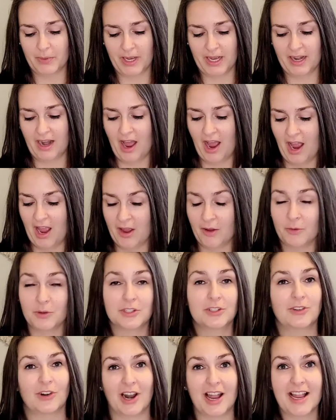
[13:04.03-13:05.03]
I was
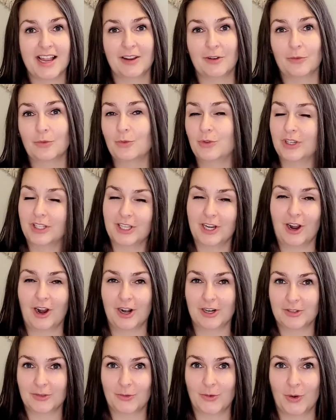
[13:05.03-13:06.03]
trying really hard to
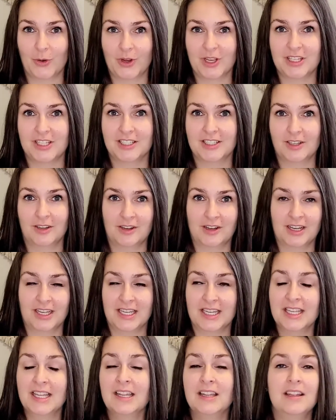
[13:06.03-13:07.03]
focus on
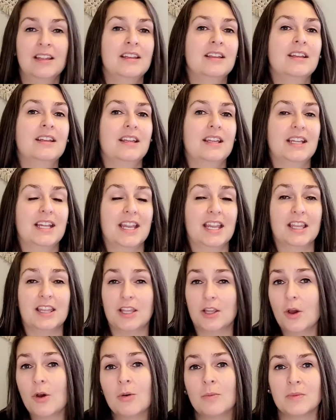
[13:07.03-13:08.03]
getting the
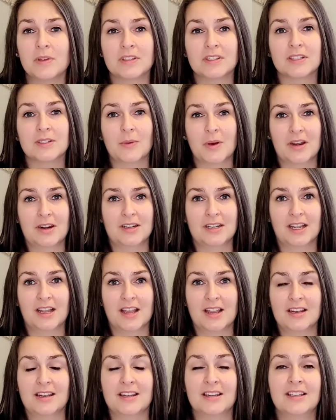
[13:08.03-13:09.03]
oatmeal sweater
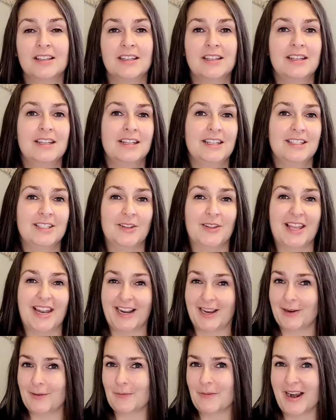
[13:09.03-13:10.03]
done so that I
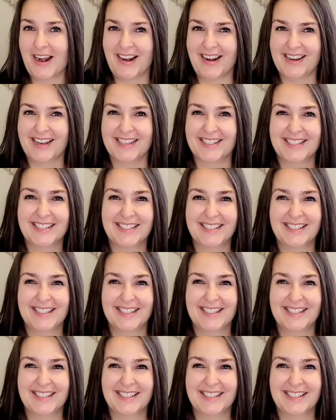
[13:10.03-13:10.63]
could wear it.